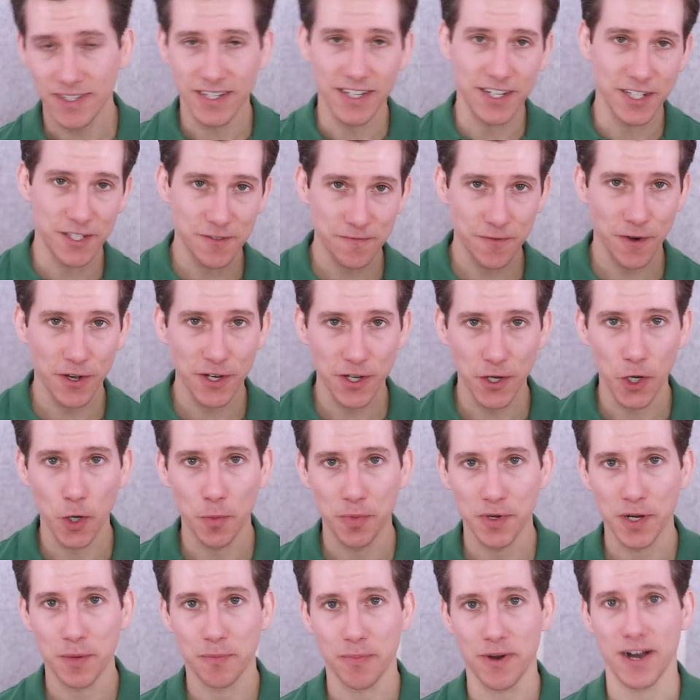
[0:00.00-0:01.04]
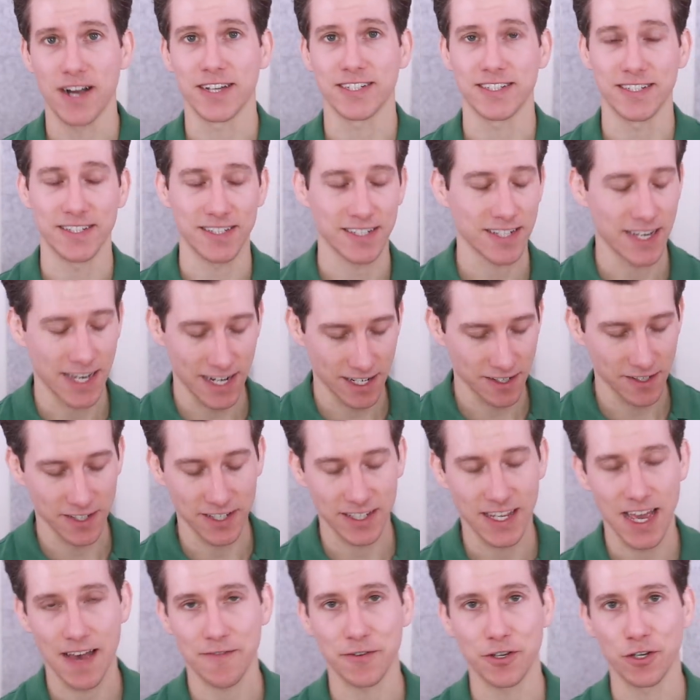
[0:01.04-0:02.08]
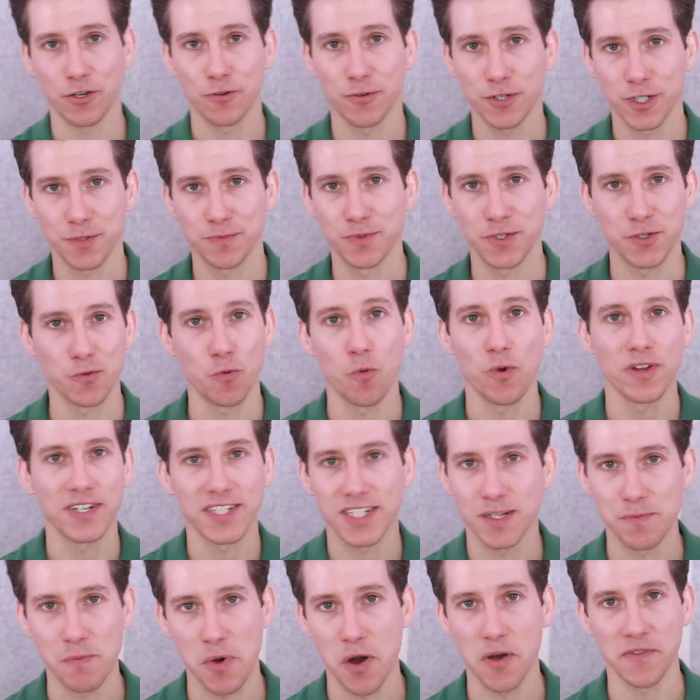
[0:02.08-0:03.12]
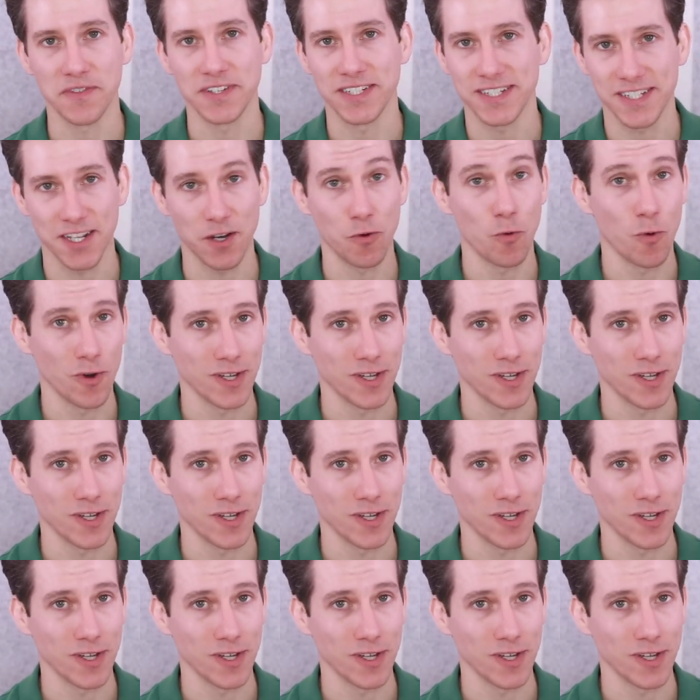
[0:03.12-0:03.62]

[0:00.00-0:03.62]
It's fun to open up boxes. It's kind of like having Christmas once a month instead of